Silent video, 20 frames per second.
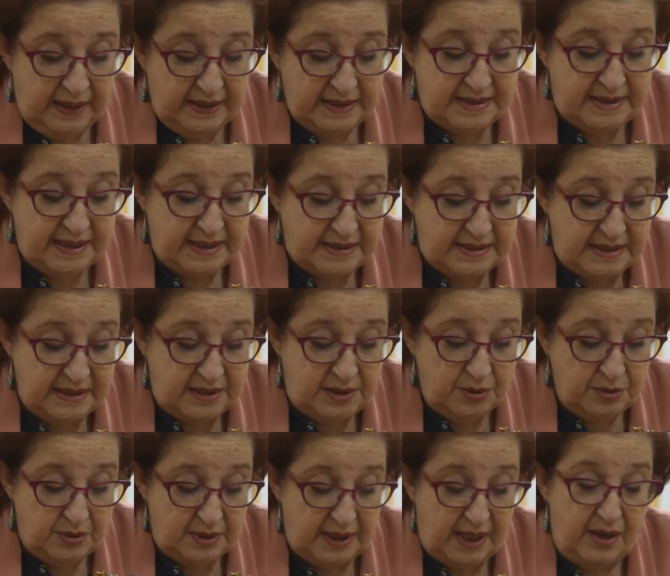
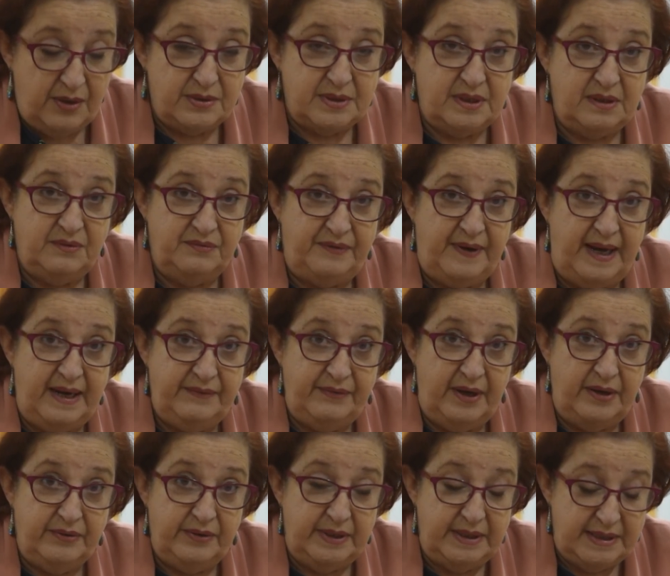
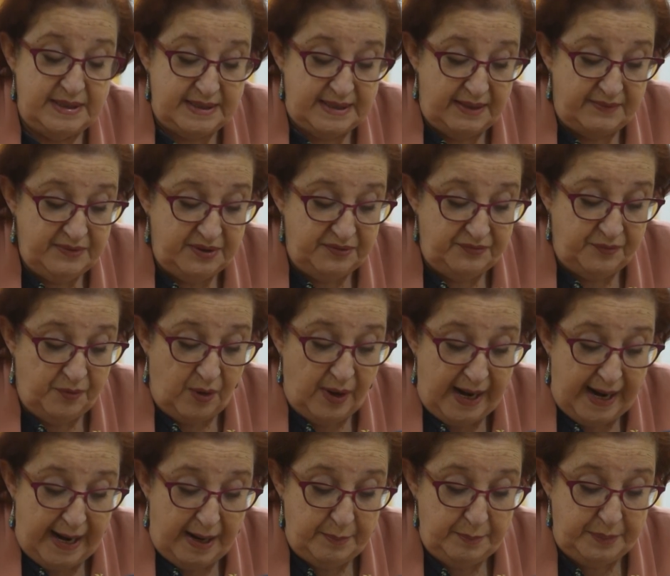62,574
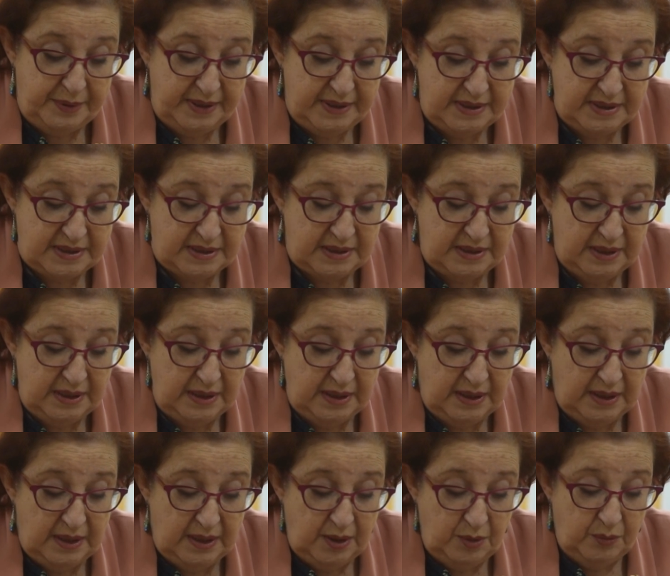hampers
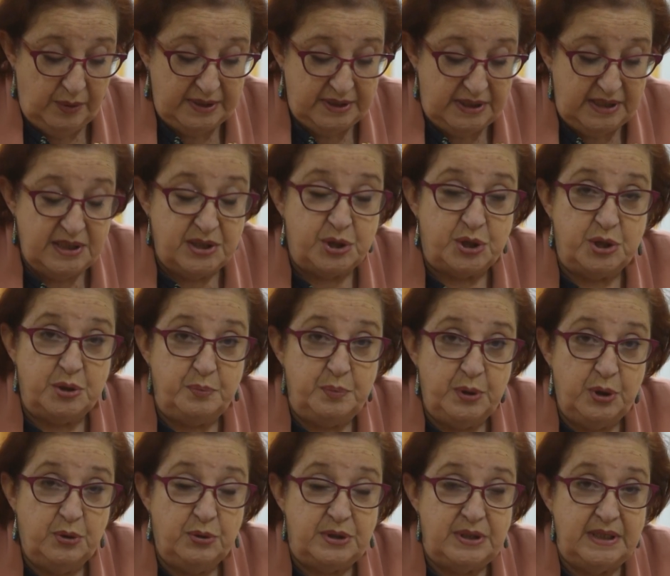were
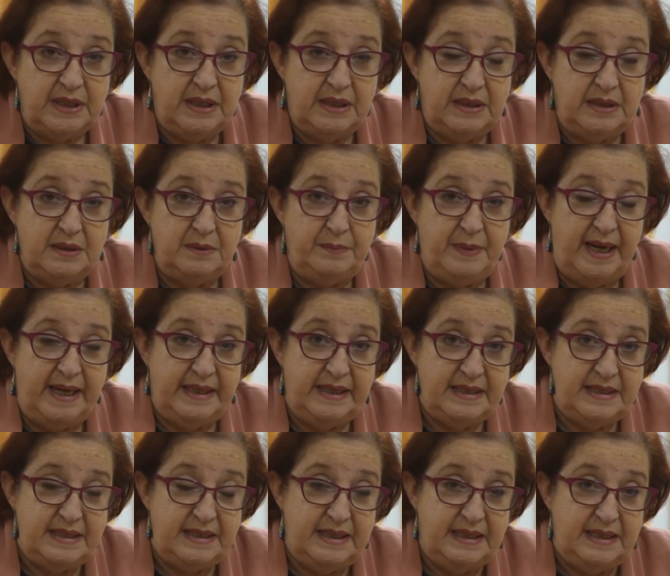distributed by
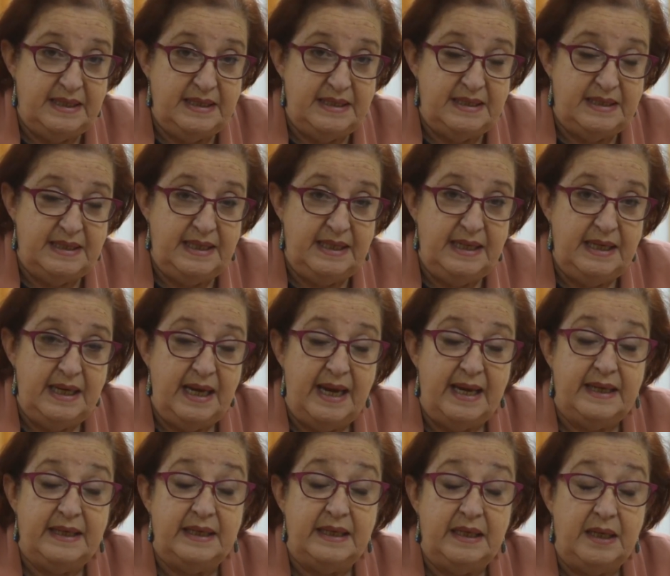the CDC
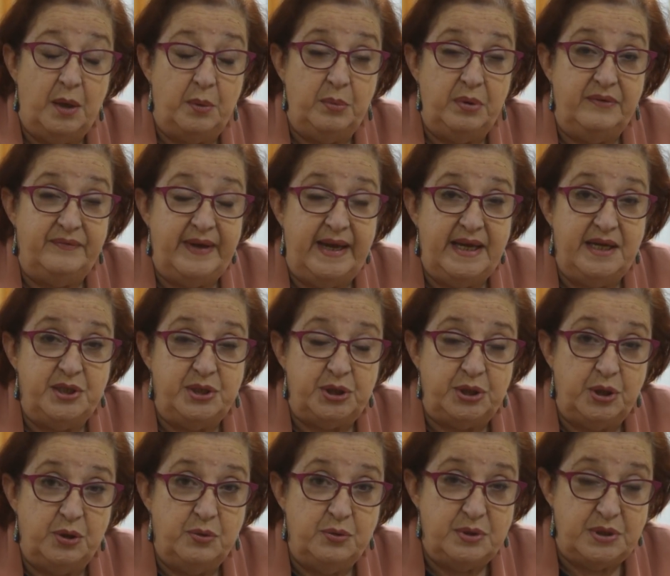and a number of
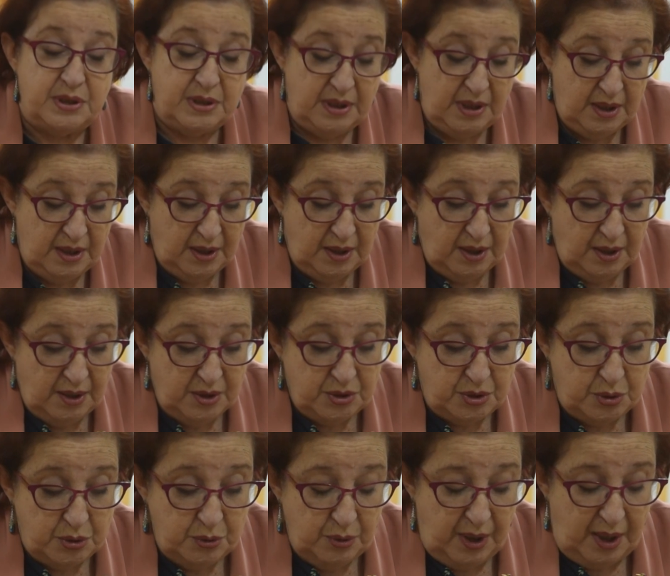NGOs
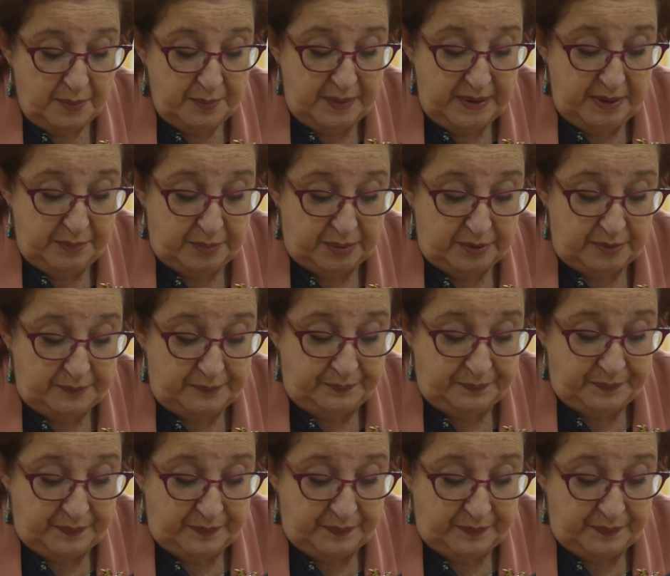to our people.